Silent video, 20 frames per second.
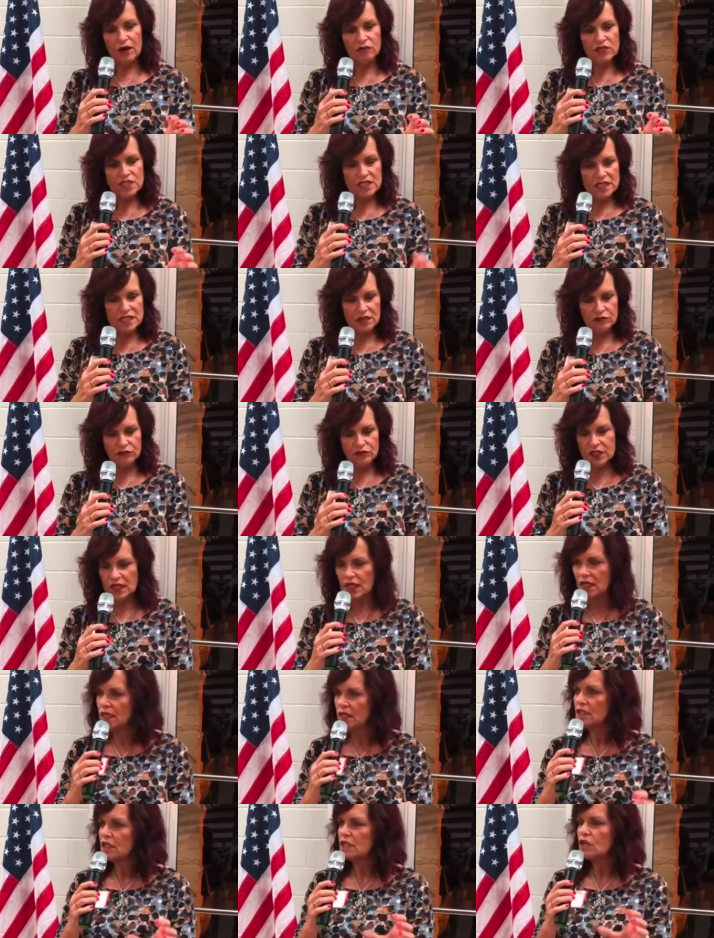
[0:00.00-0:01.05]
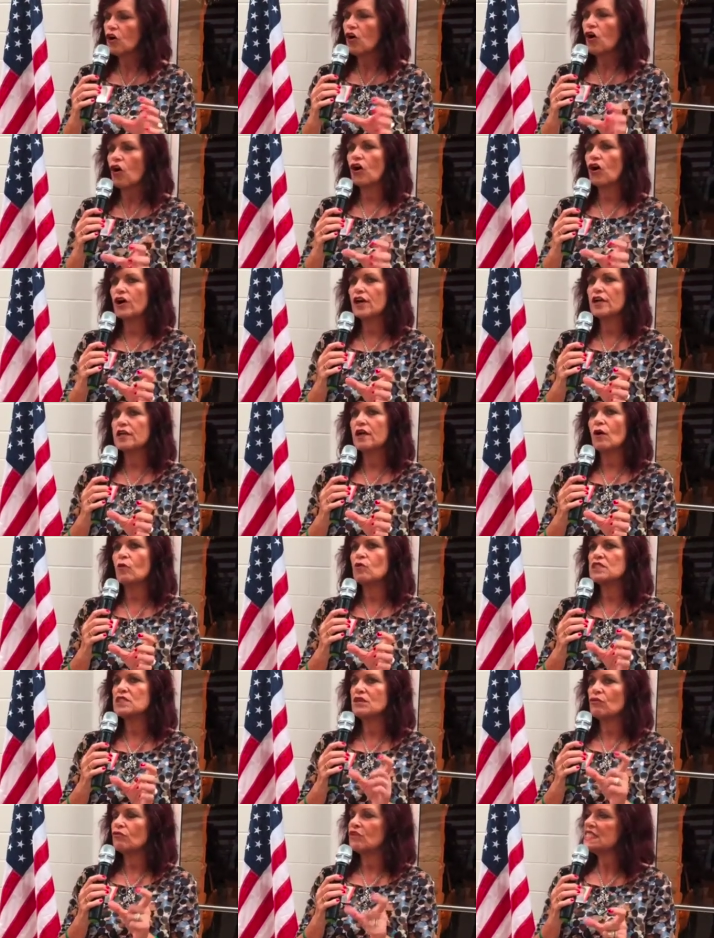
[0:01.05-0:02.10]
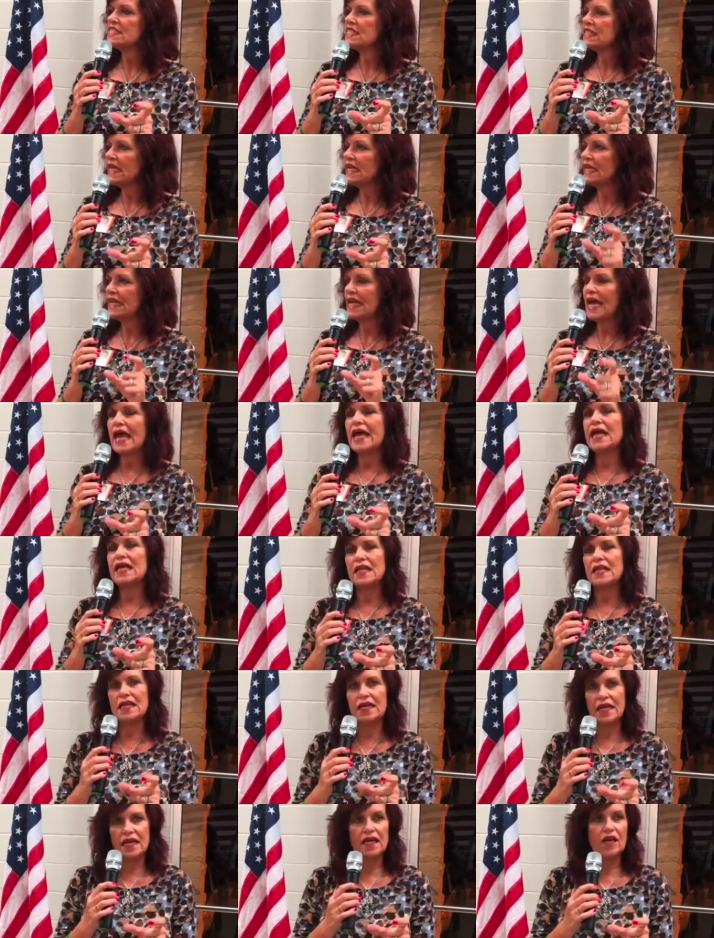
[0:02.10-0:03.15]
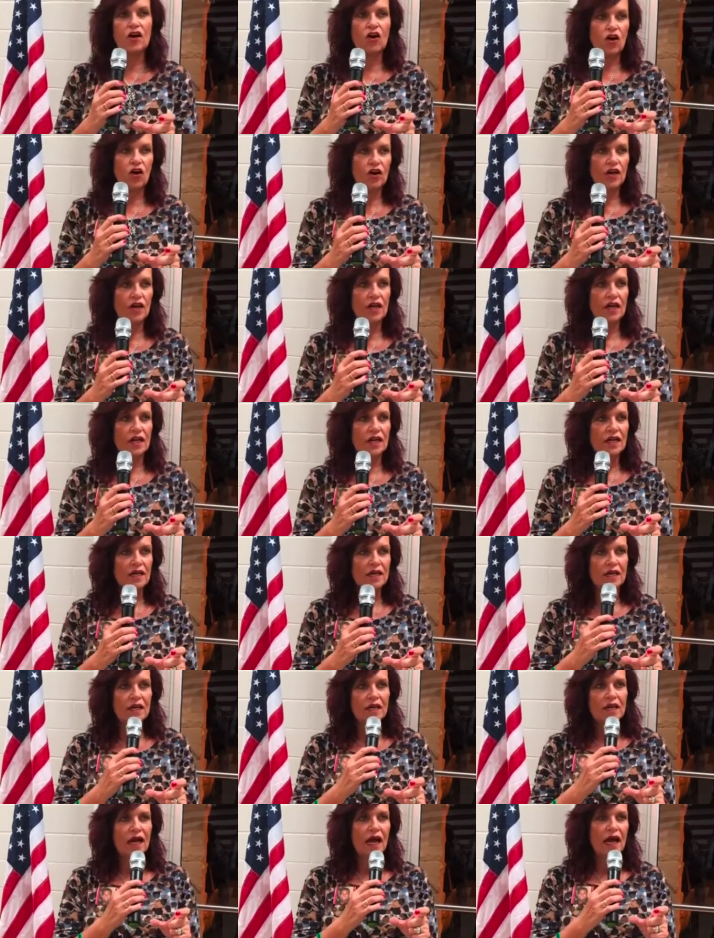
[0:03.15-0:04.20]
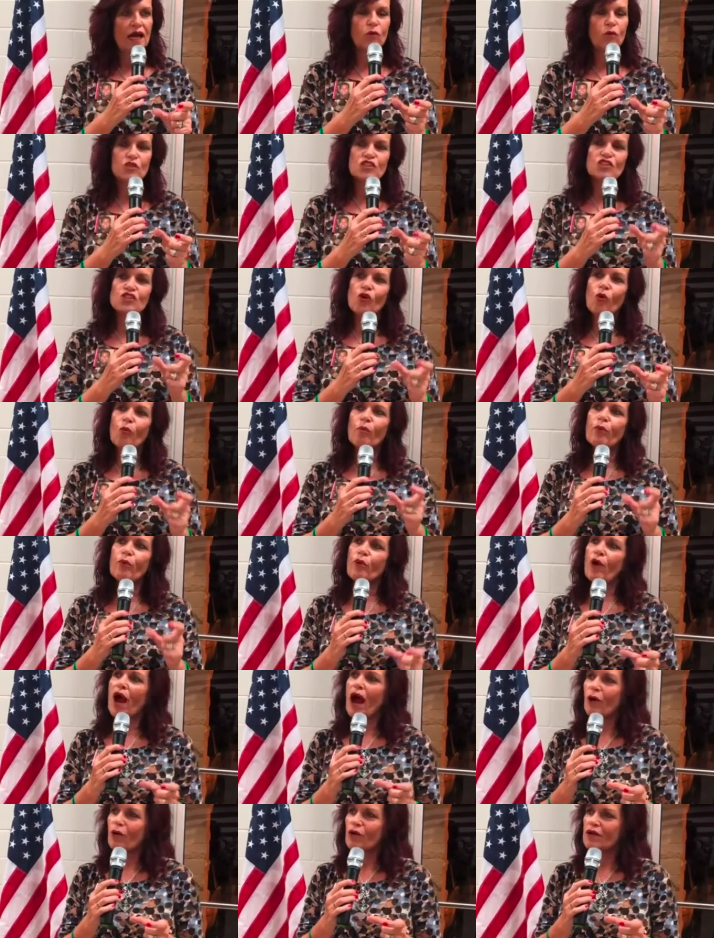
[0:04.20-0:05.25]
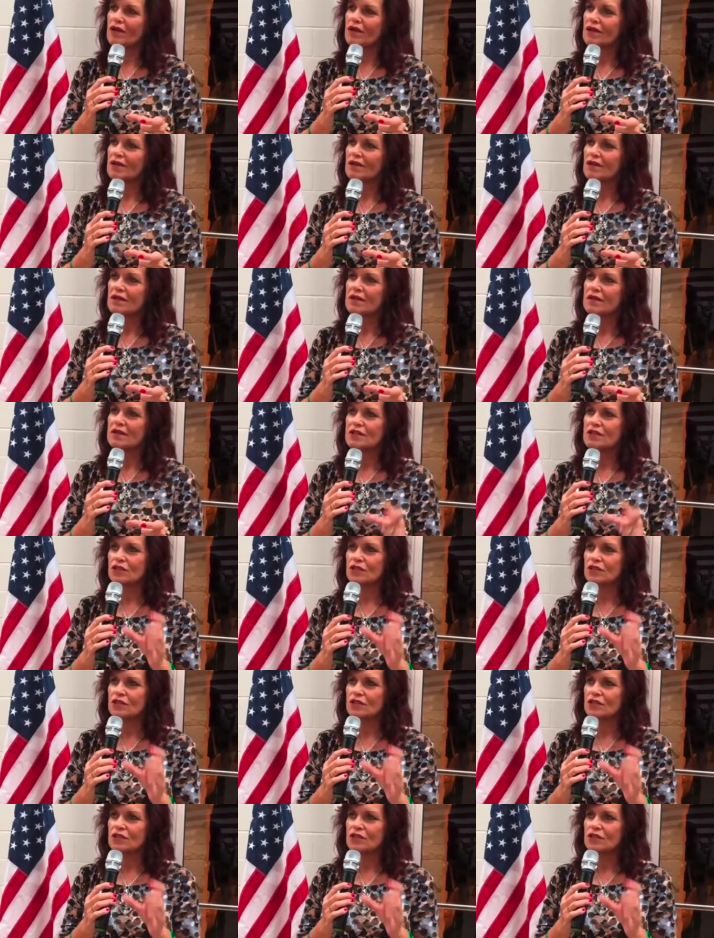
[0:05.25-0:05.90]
I received a little card that was a resident alien card. And I was so proud